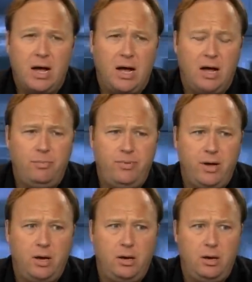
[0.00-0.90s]
uh,
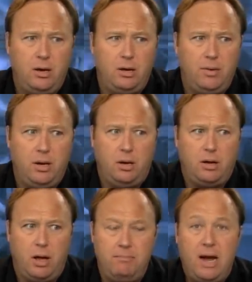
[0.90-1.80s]
then, I mean,
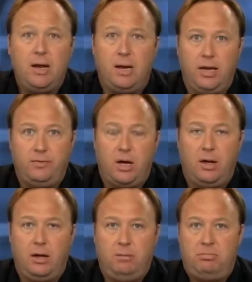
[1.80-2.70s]
uh, immediately,
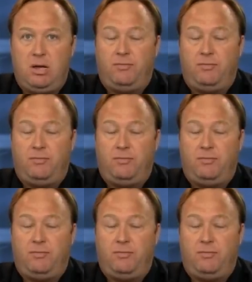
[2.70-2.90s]
uh,